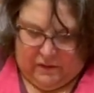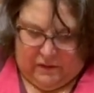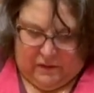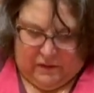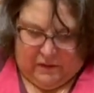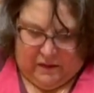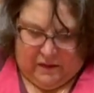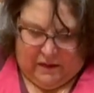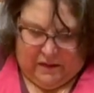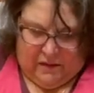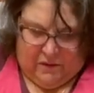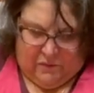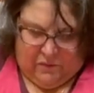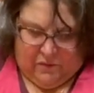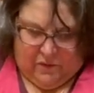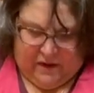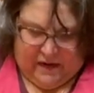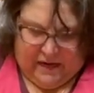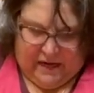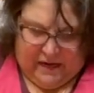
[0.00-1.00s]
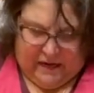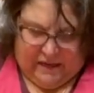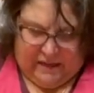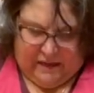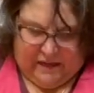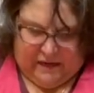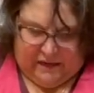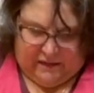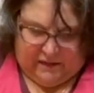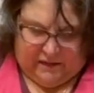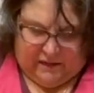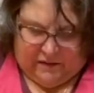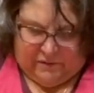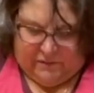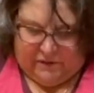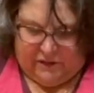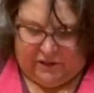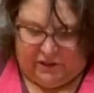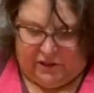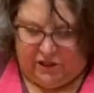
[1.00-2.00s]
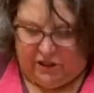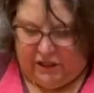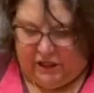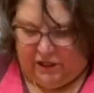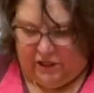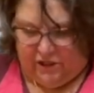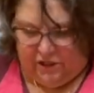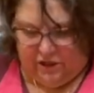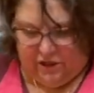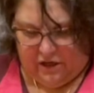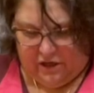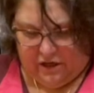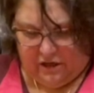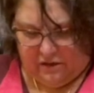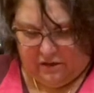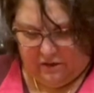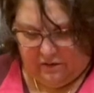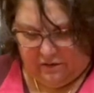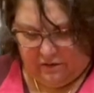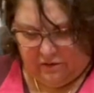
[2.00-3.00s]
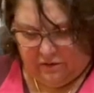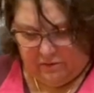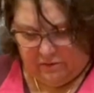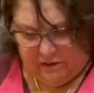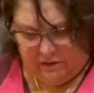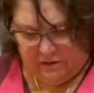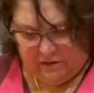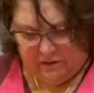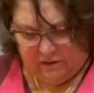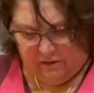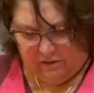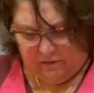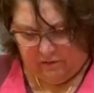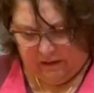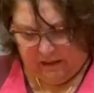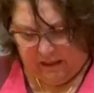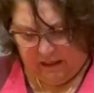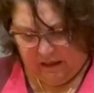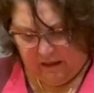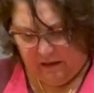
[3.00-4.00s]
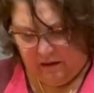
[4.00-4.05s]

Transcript: And the white, and then it's going to change color towards the green.